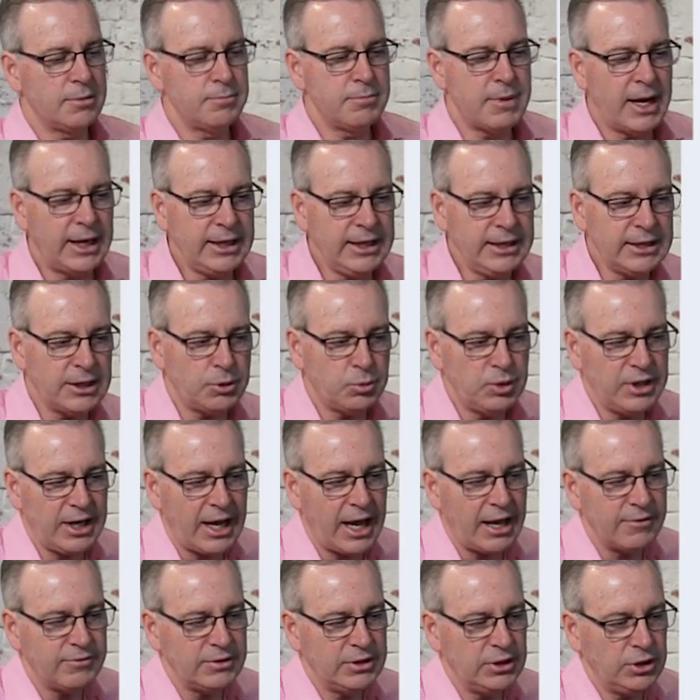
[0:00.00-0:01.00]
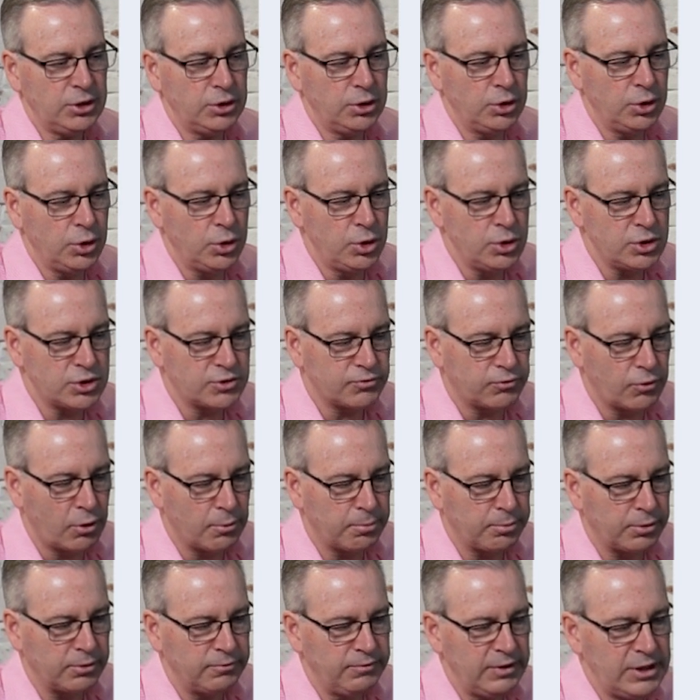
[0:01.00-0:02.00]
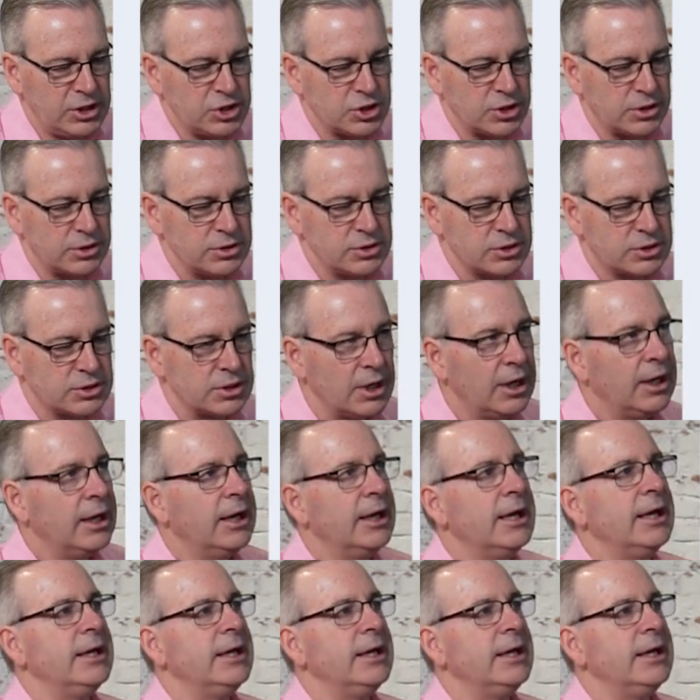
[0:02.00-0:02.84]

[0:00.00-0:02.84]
the money that we haven't used for provisions